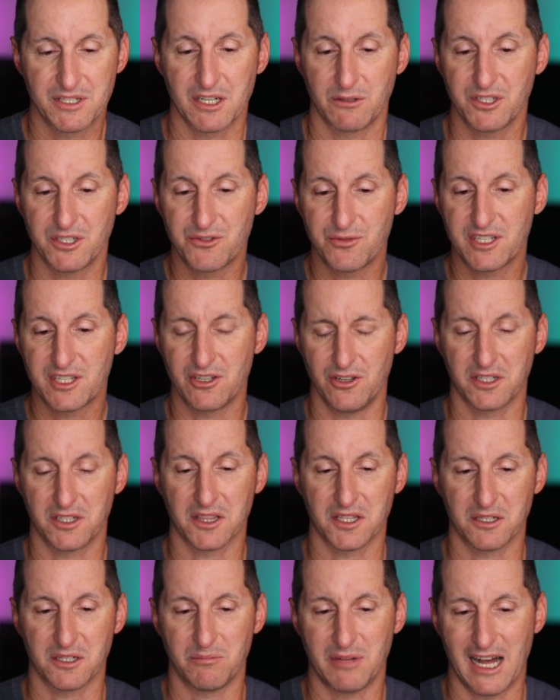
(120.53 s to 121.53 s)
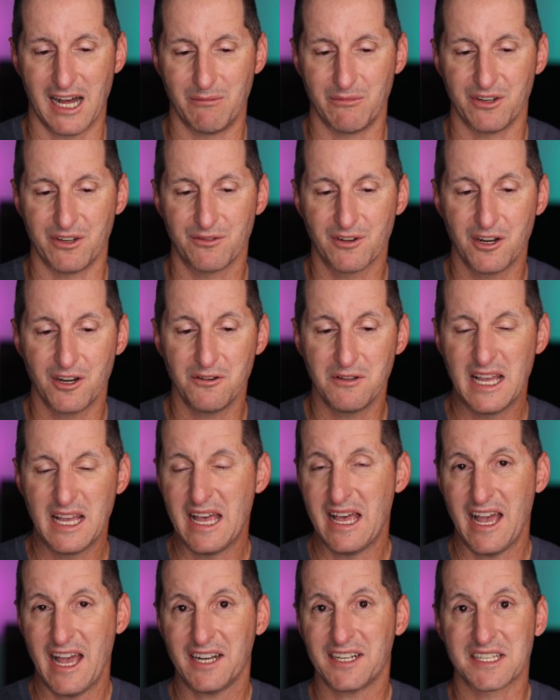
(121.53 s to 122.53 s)
So it's returning the department row,
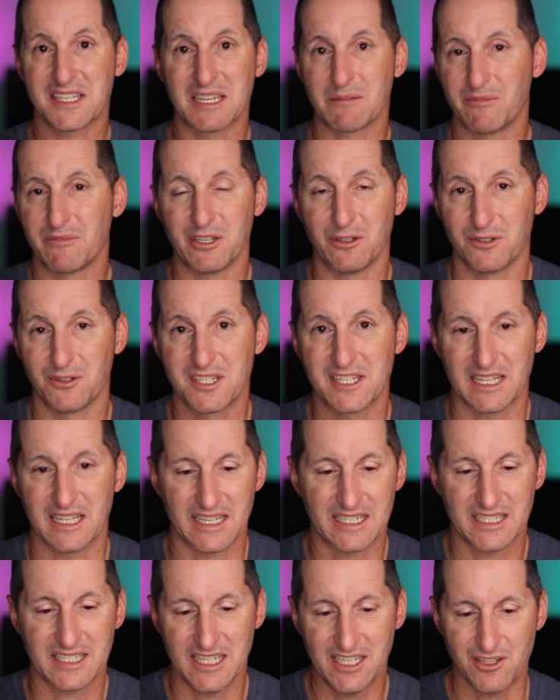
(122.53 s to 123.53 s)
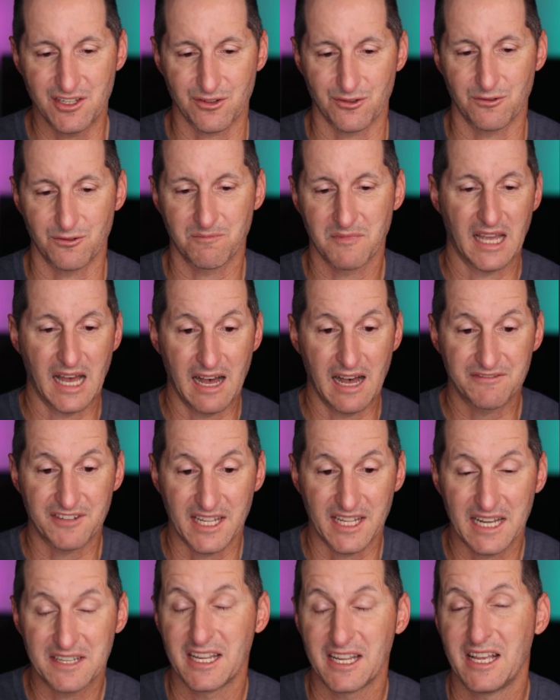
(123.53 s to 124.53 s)
and I simply do a select into. After
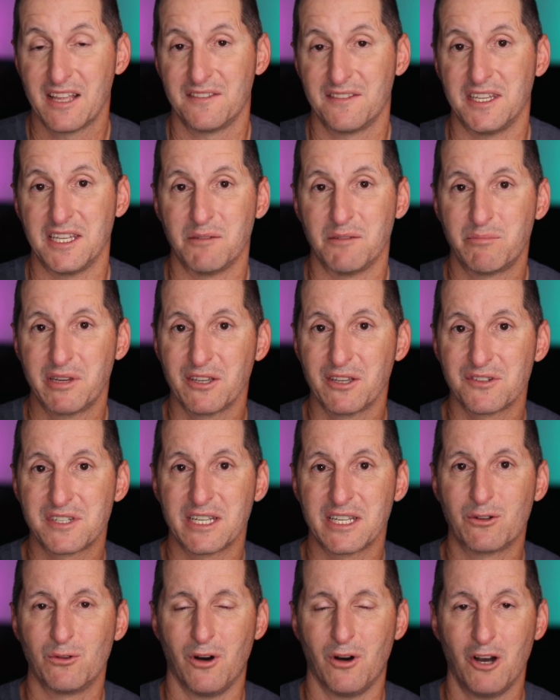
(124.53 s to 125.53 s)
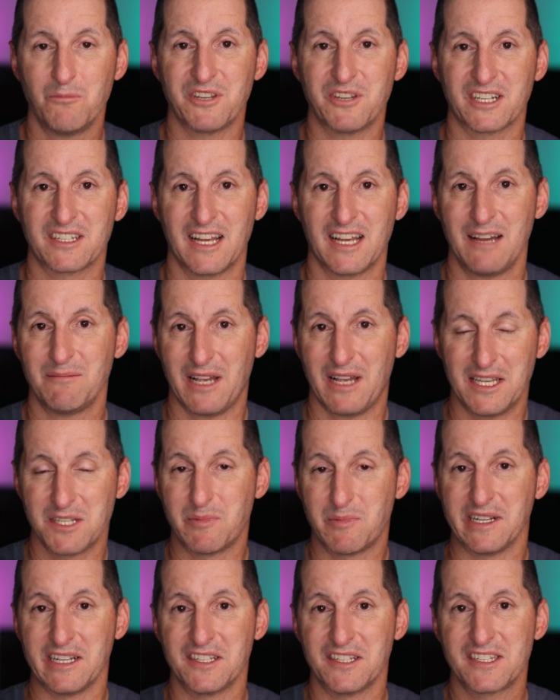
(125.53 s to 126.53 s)
that, the Peel SQL object type has
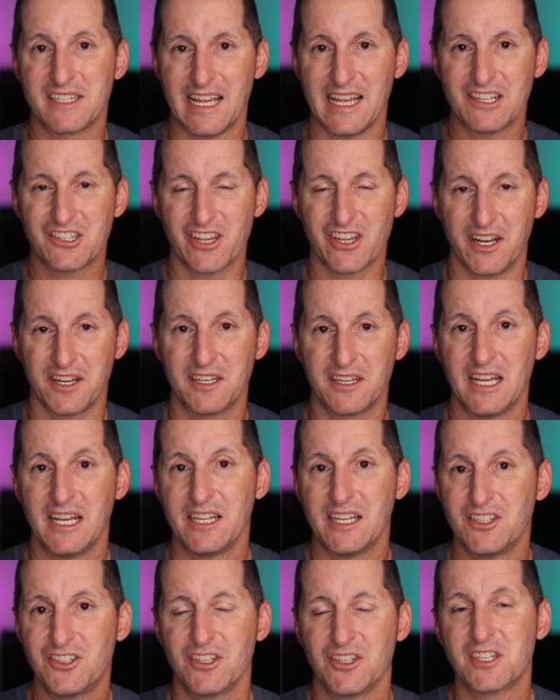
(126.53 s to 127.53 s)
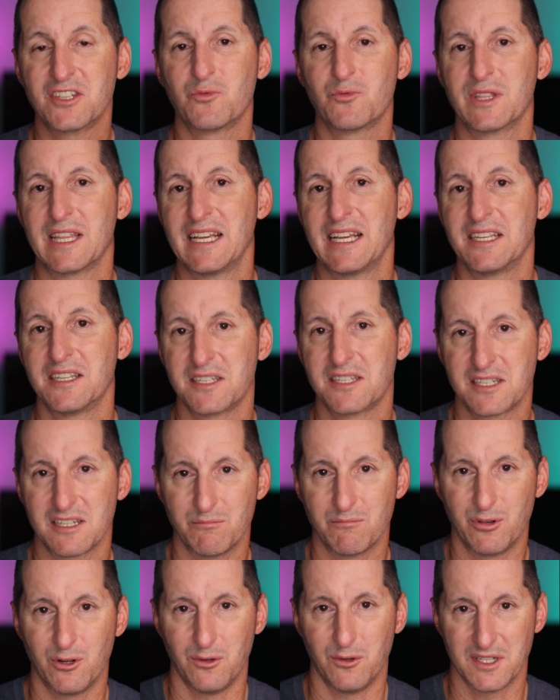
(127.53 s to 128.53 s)
been instantiated just with a
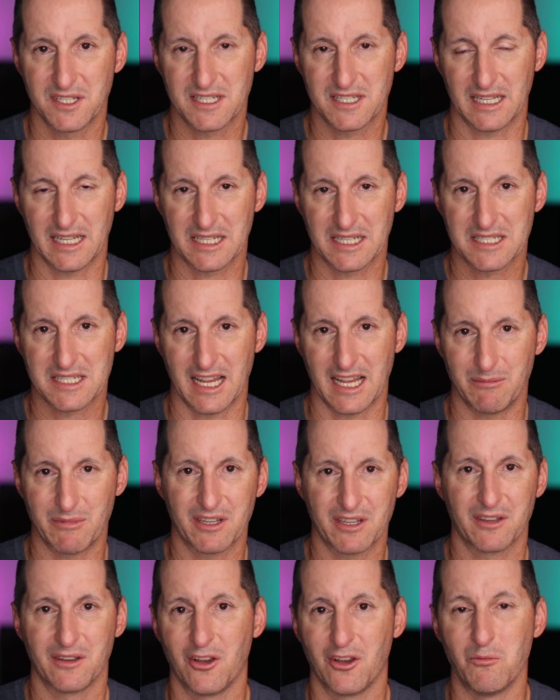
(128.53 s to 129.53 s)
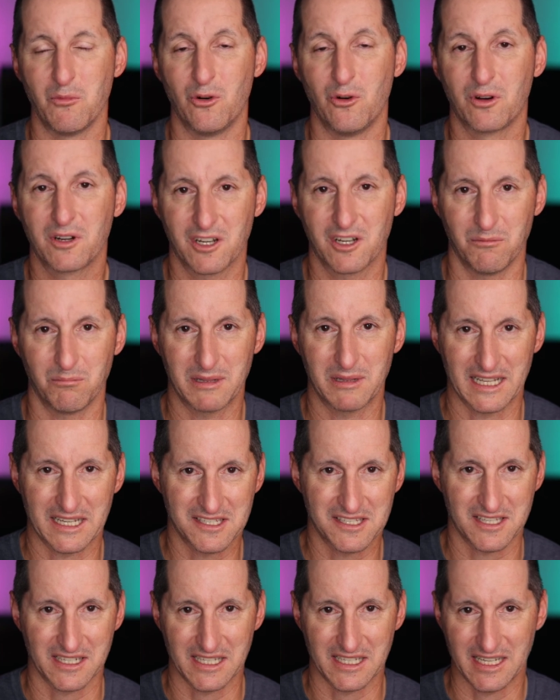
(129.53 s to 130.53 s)
simple select statement. No more
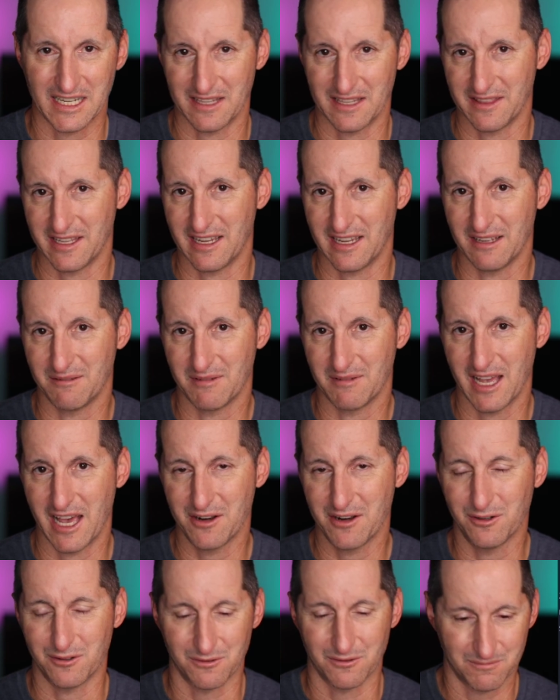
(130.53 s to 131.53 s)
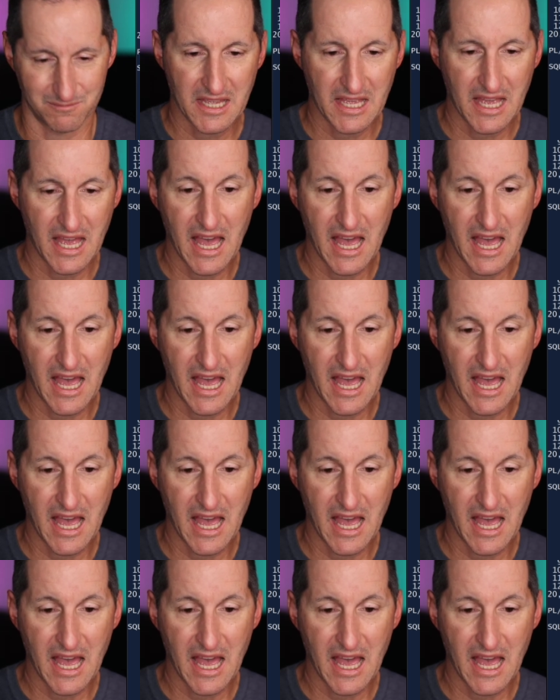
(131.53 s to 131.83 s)
complexity in there at all.